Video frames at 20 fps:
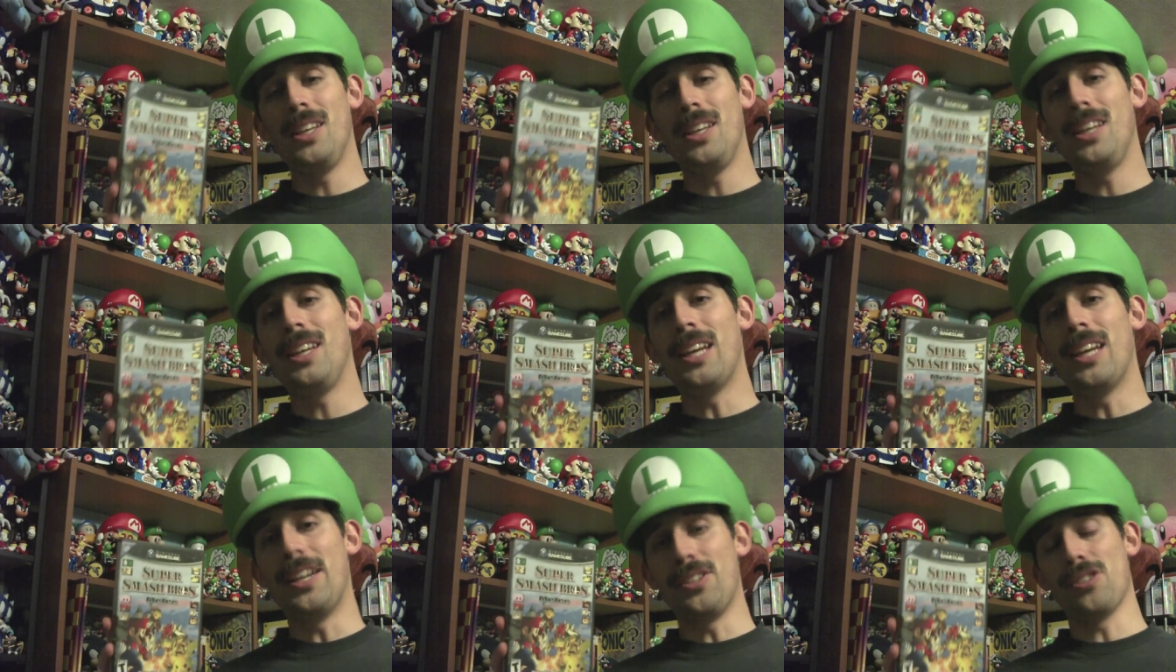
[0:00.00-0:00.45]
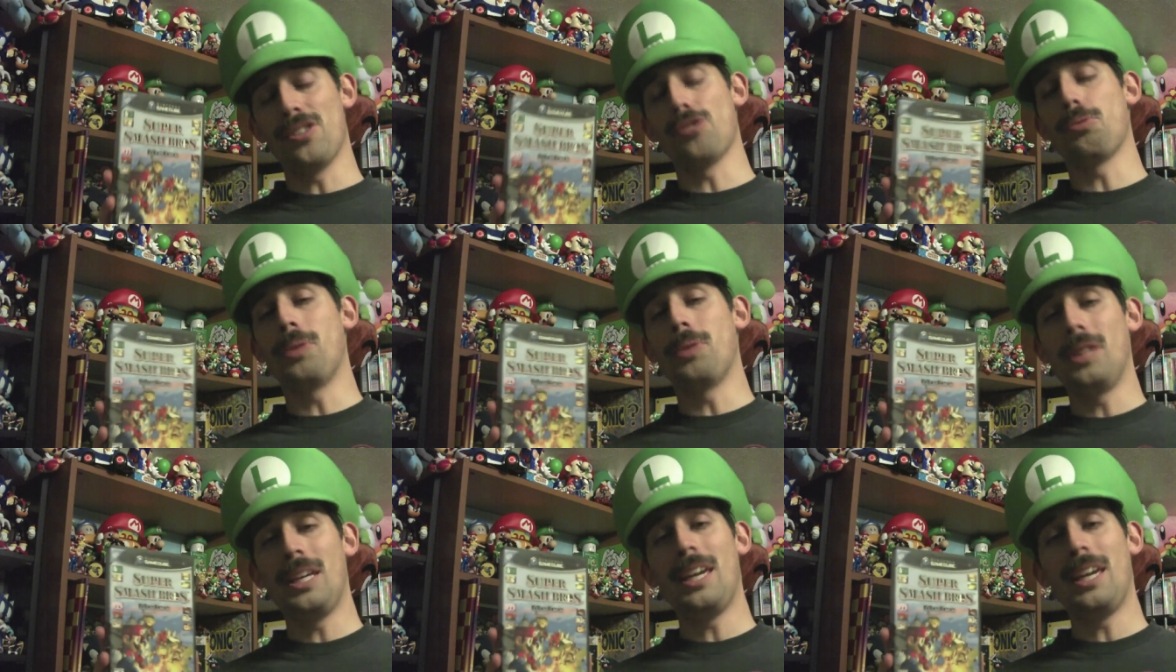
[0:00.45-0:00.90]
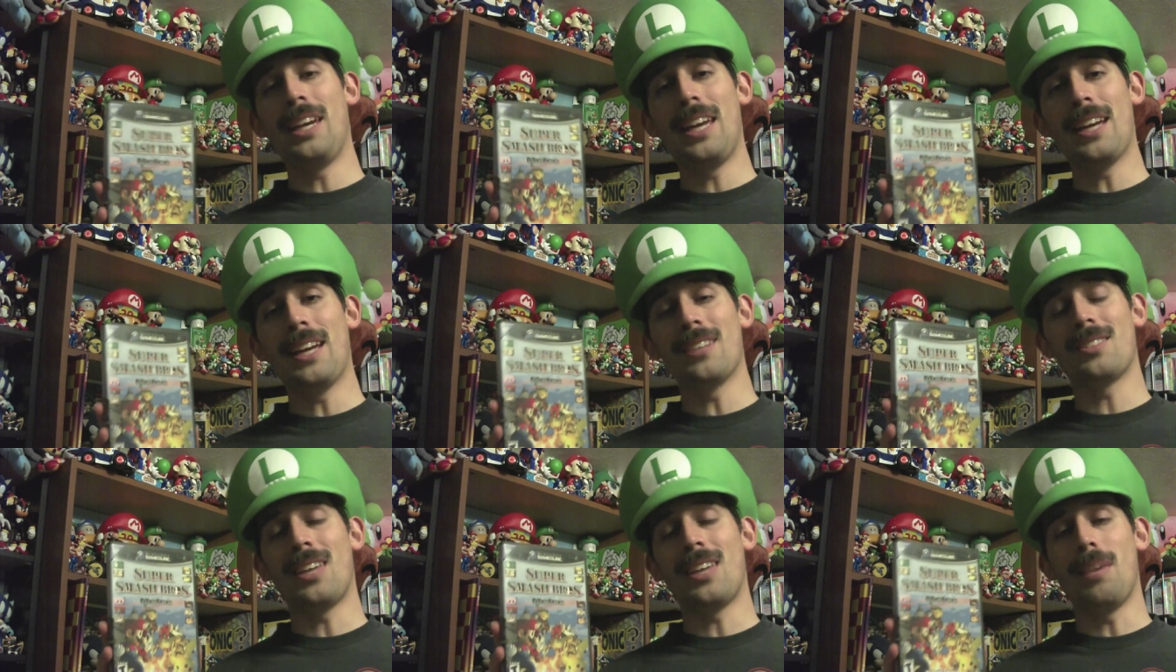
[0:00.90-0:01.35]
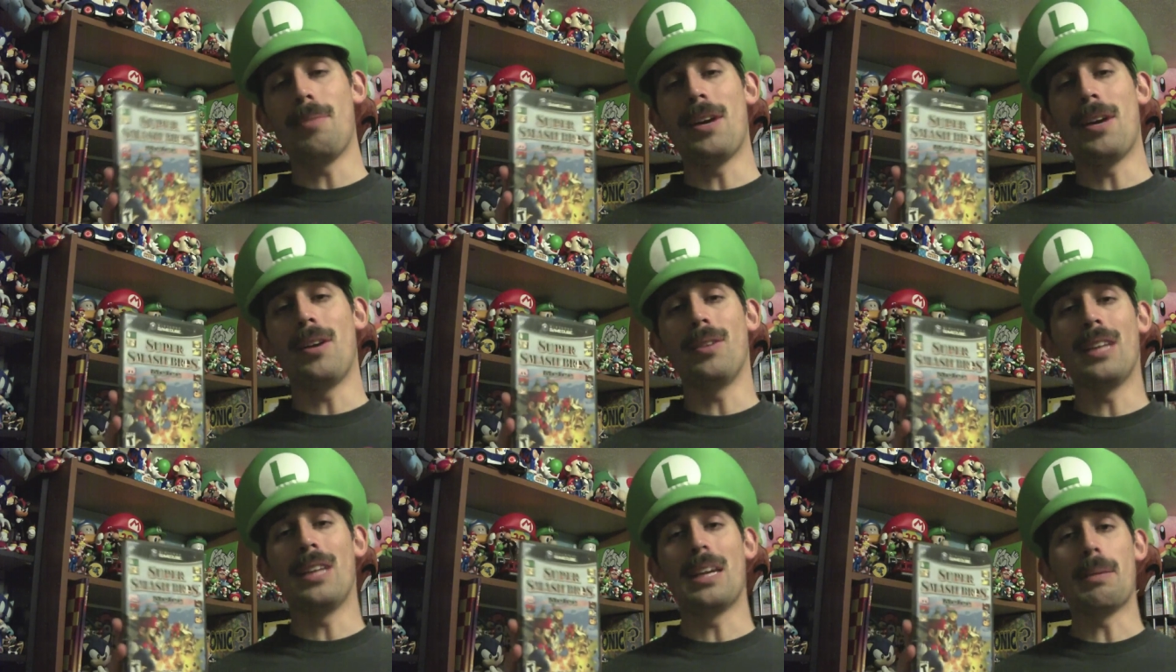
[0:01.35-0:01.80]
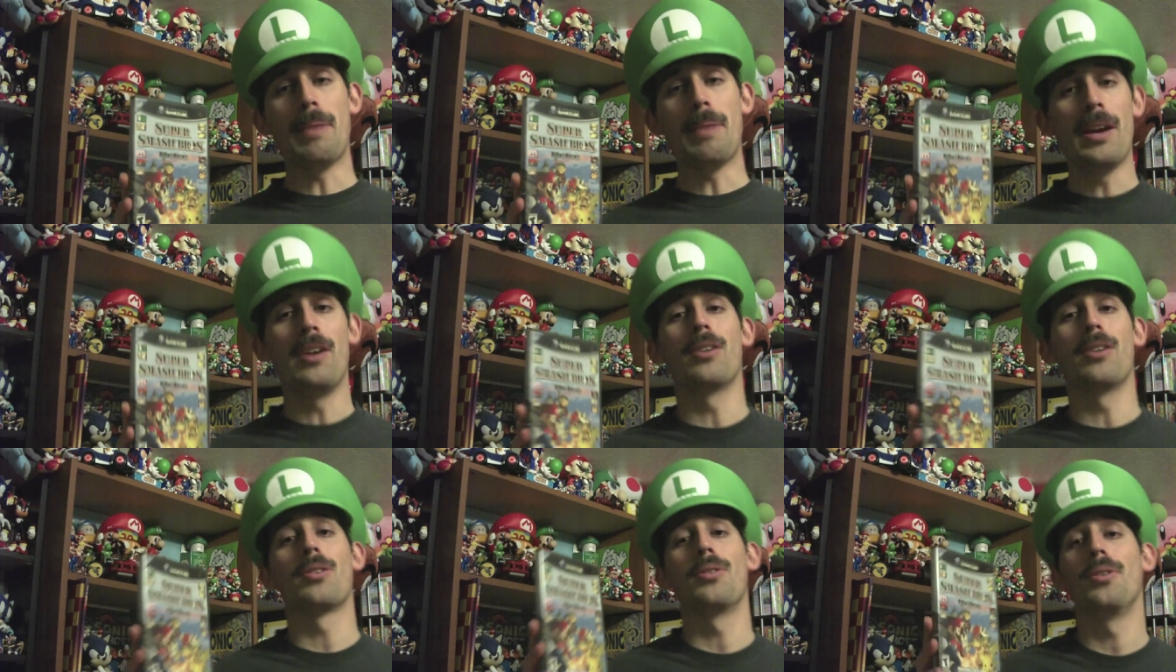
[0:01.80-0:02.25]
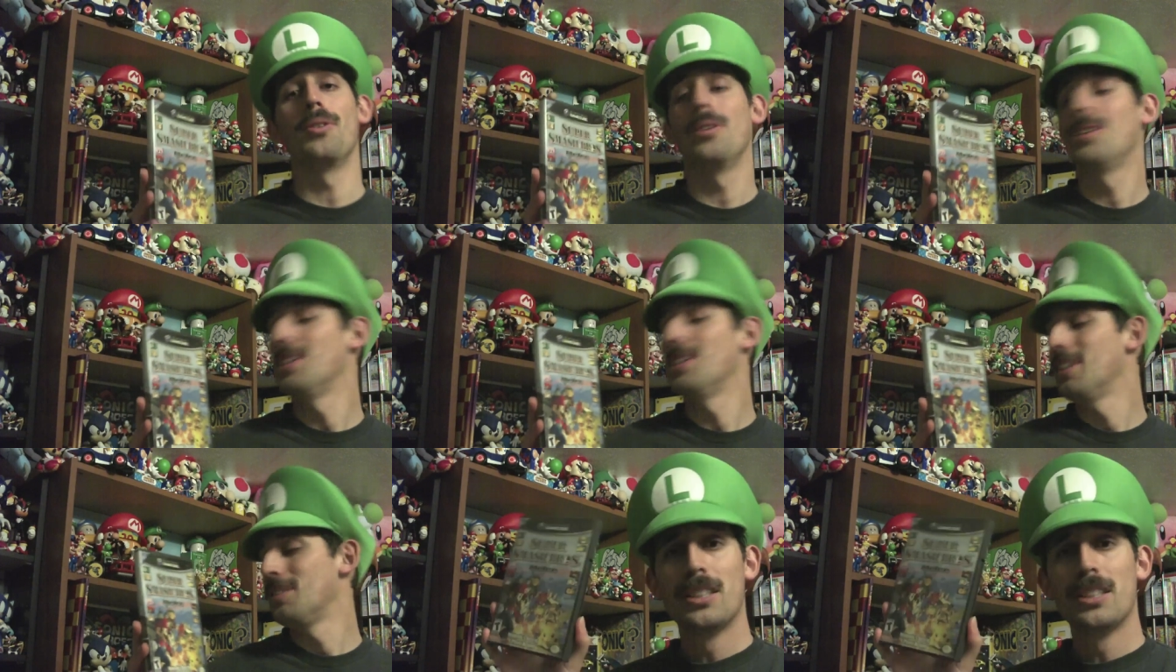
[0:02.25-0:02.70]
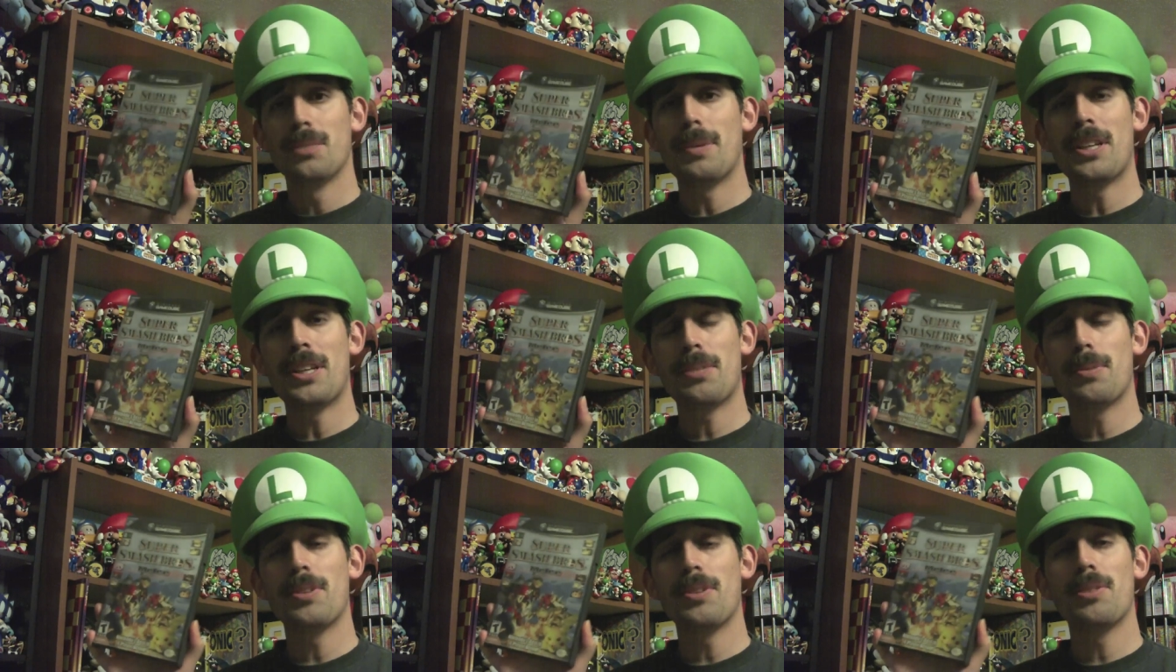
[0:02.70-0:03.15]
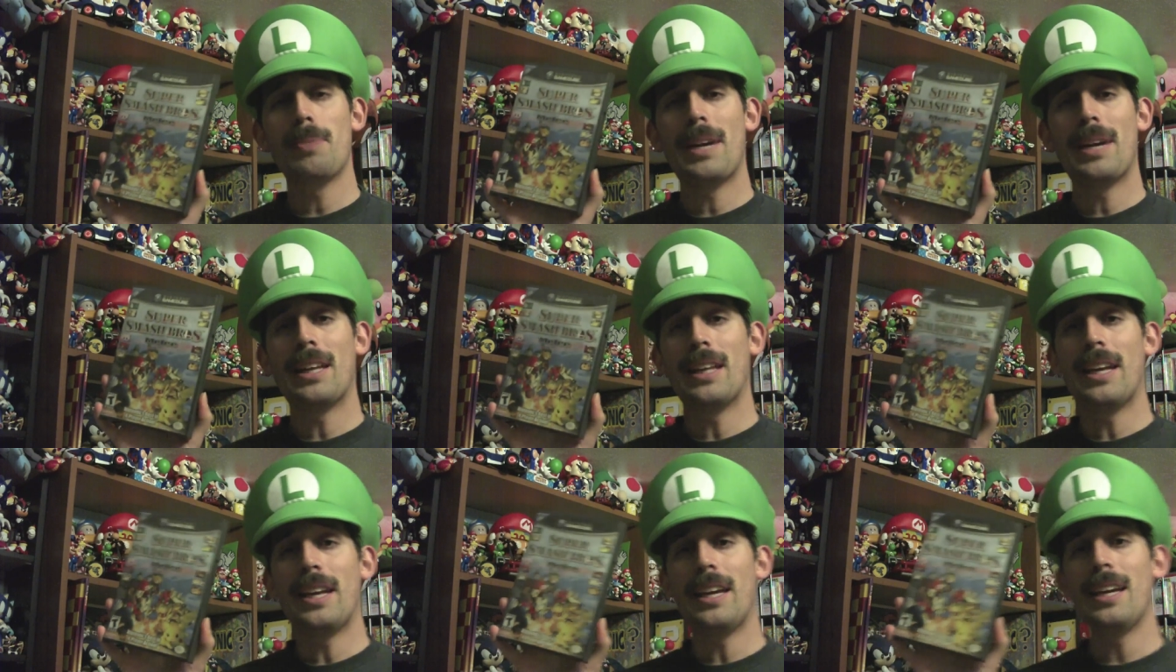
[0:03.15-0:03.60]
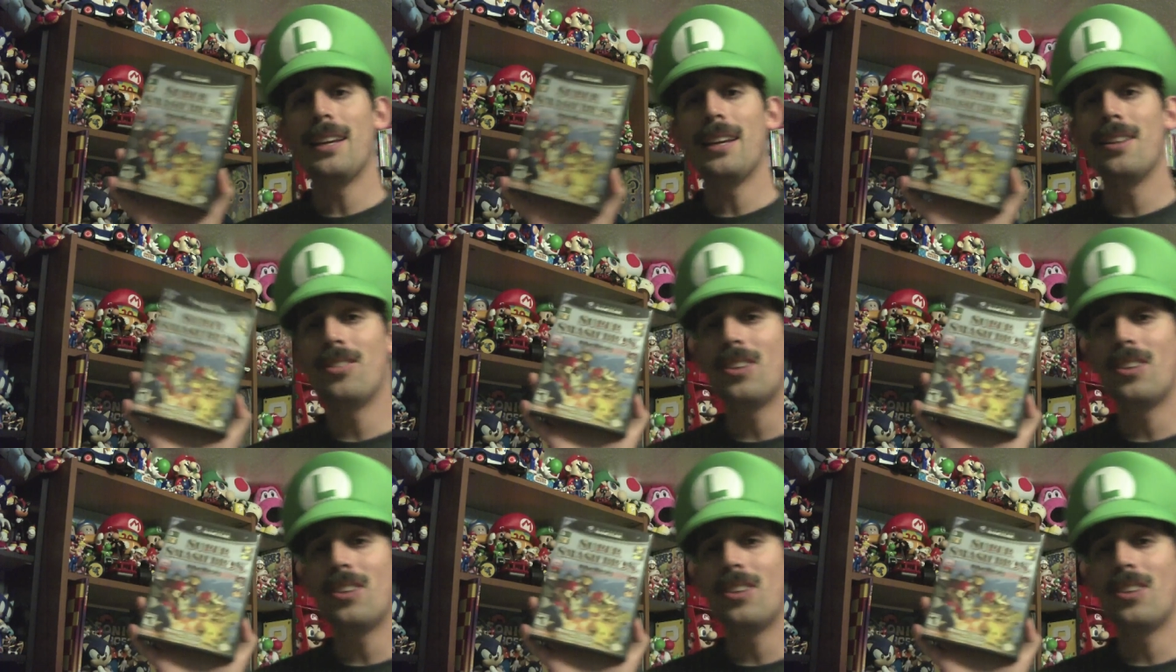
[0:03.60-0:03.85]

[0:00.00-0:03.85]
teenagers when the NES came out, like my uncle. Smash Bros. Melee, it